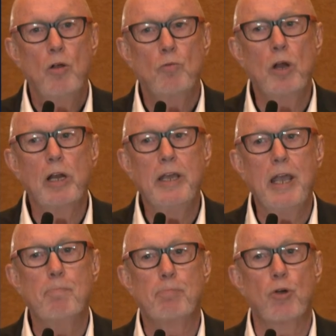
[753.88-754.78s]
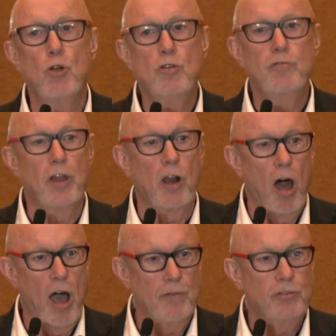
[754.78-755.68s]
really improve the
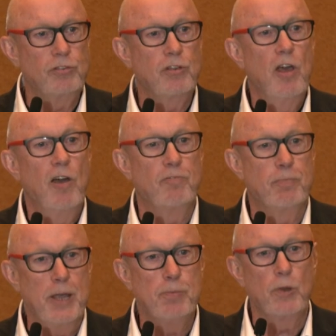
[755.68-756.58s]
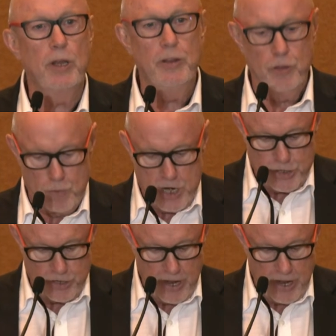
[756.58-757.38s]
lives of people in the region,